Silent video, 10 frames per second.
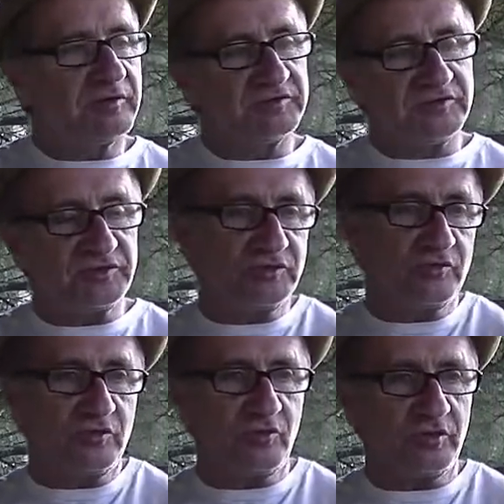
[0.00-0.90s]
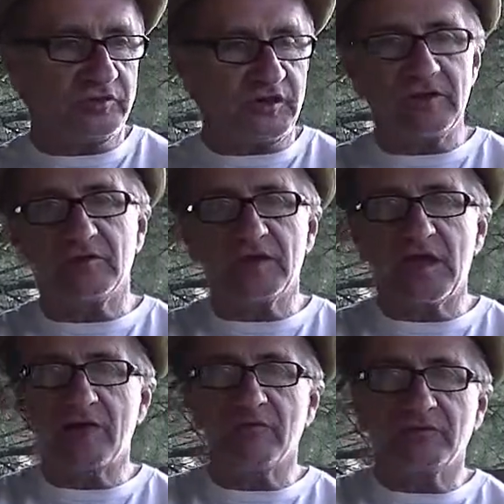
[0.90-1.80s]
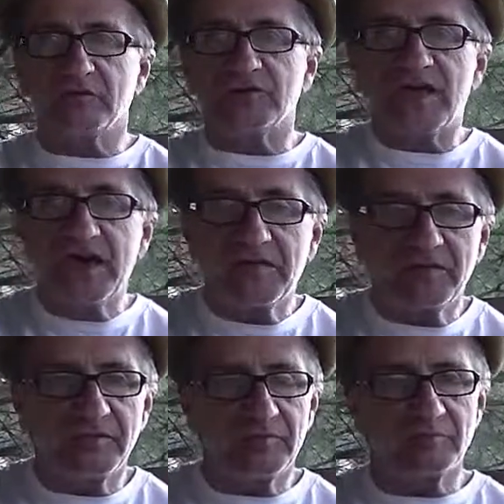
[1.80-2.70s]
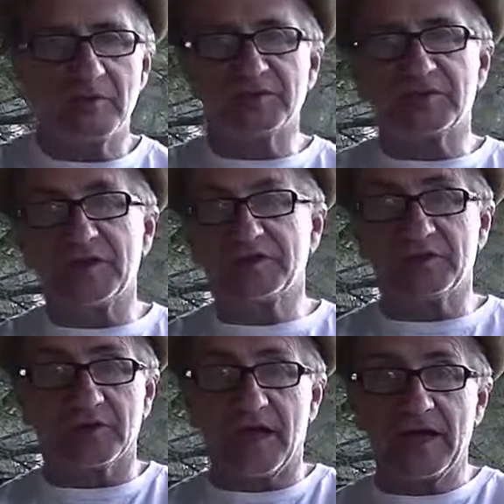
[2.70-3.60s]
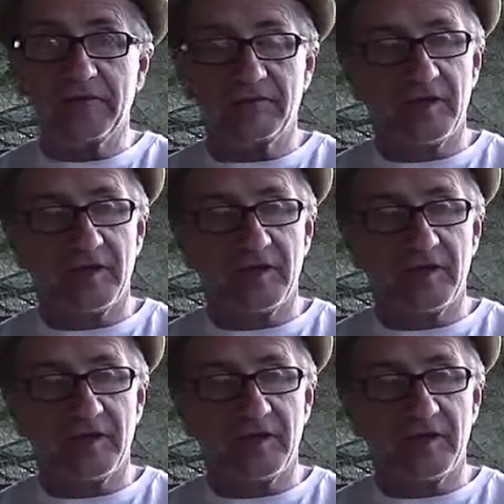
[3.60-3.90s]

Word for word: He said, You don't know the day or the hour of your death, much less your life.